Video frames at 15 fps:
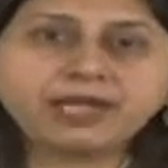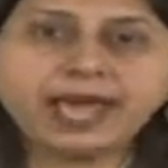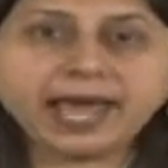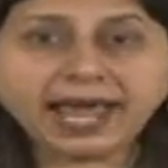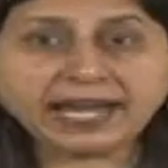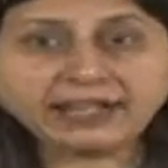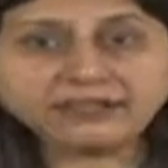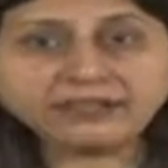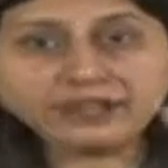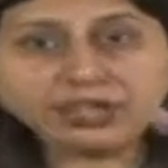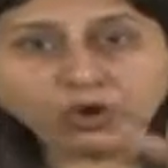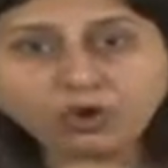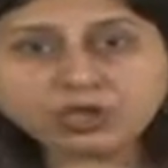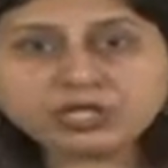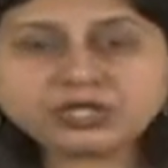And if we
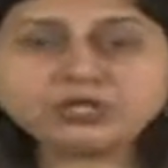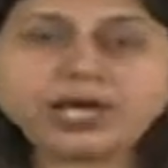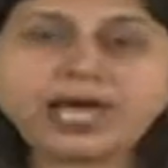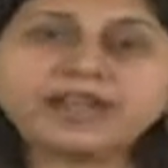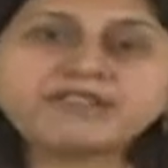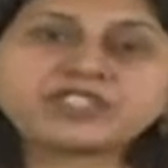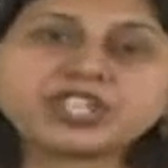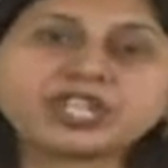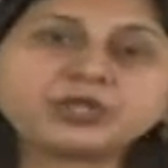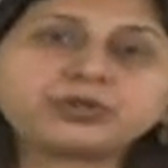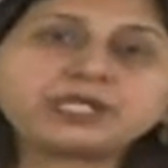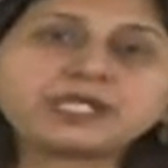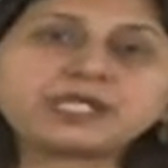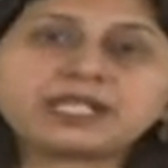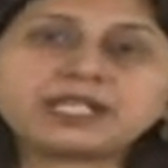also have
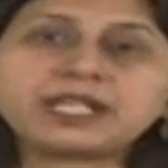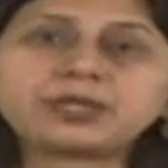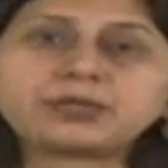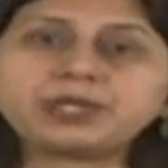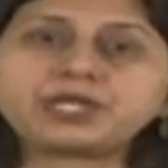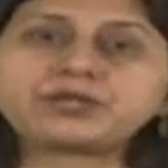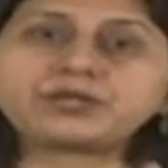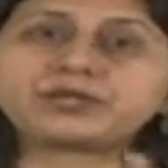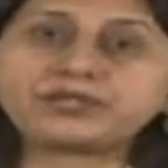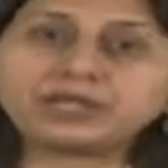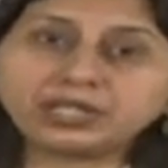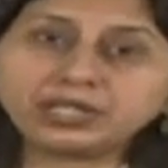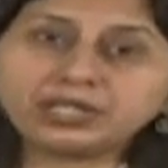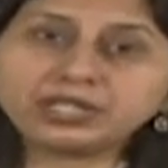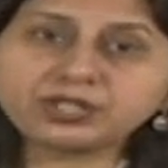skewness equal to
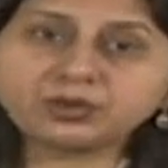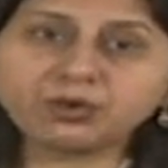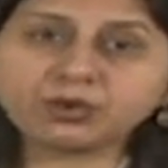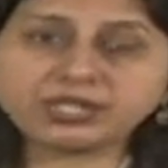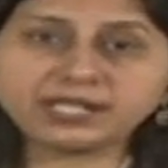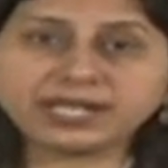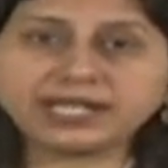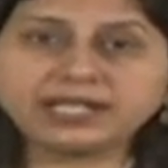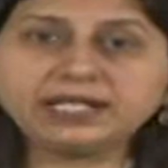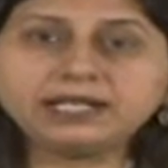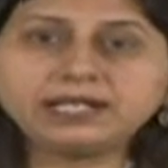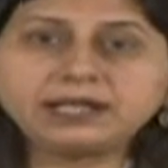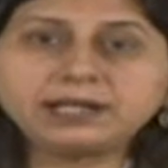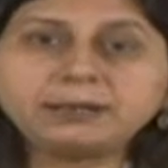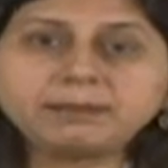third quartile
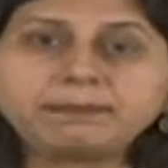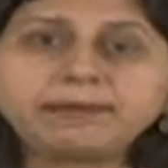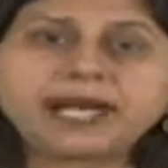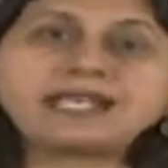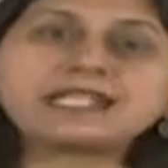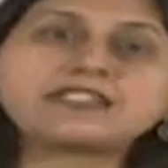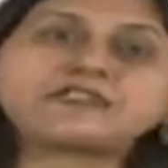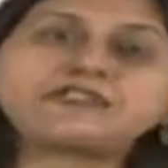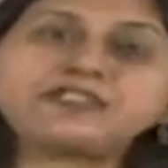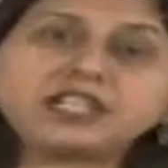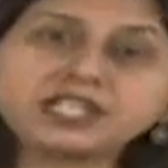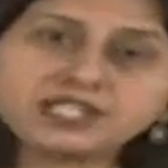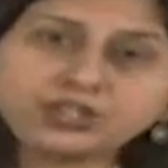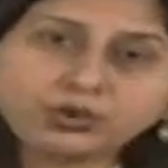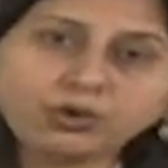plus
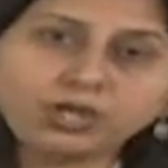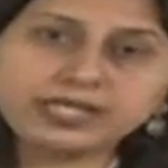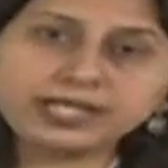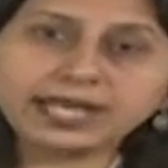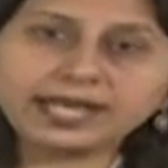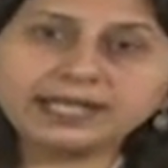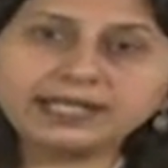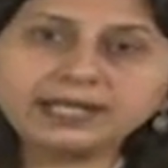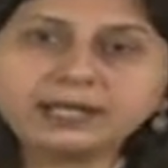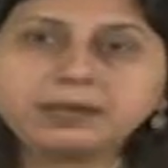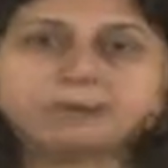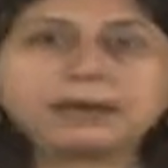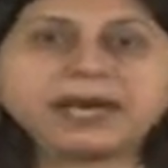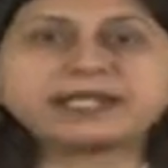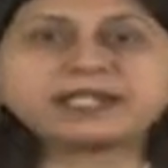first quartile
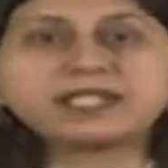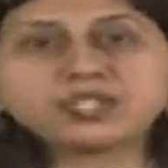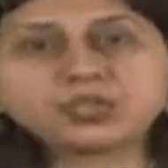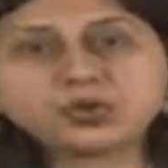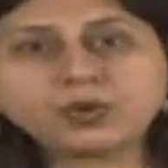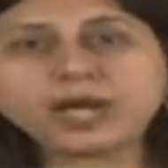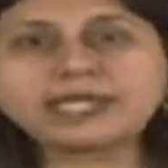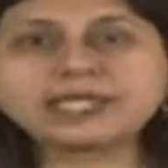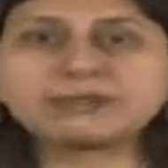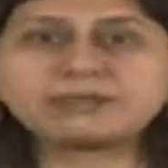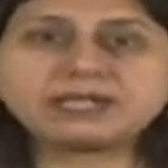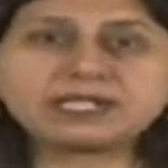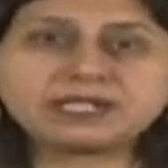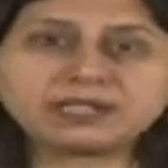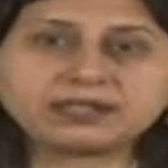minus twice
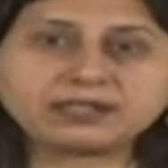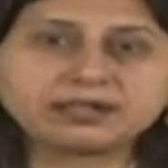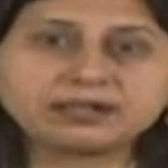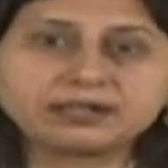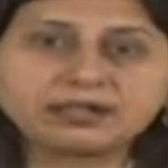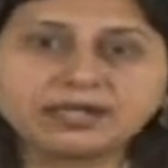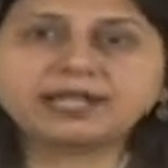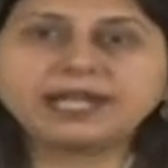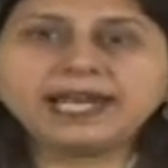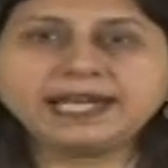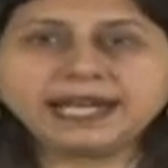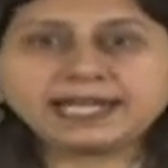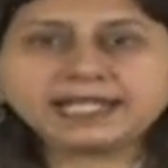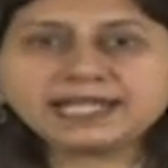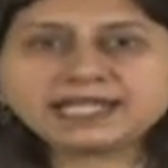median.
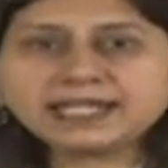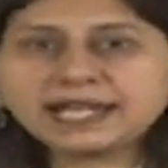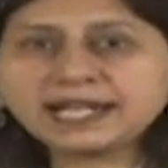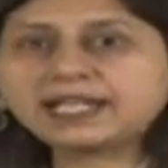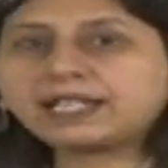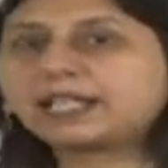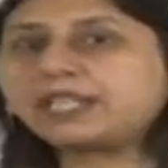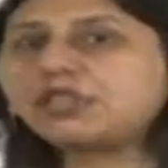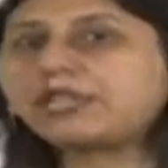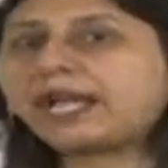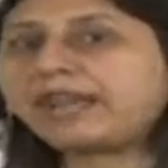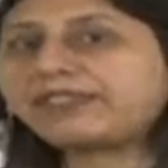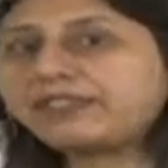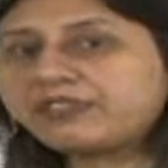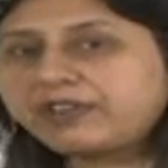Let us take a look
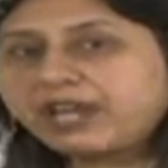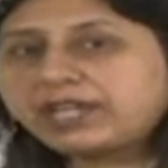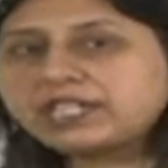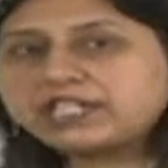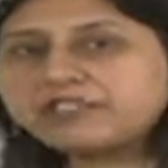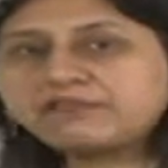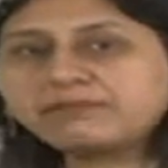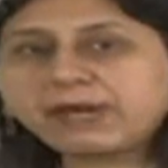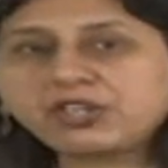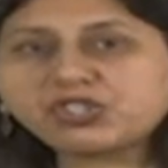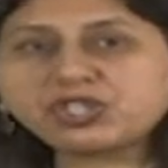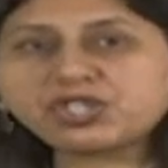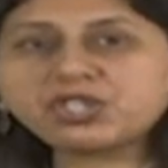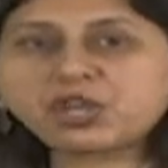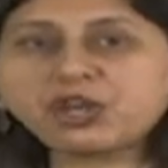at the relative
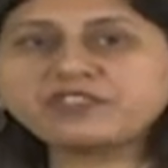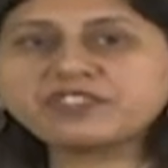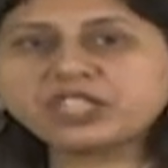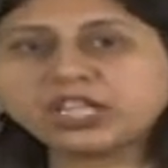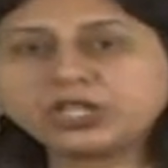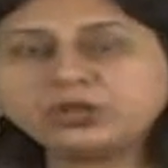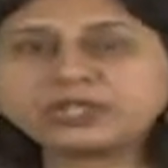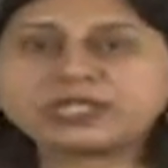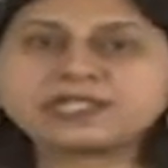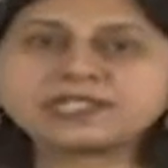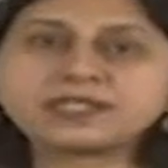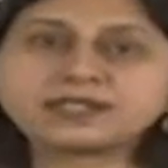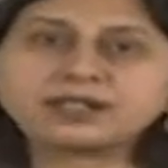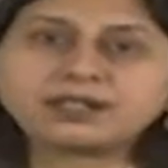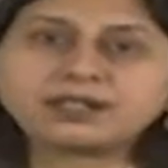measures of skewness.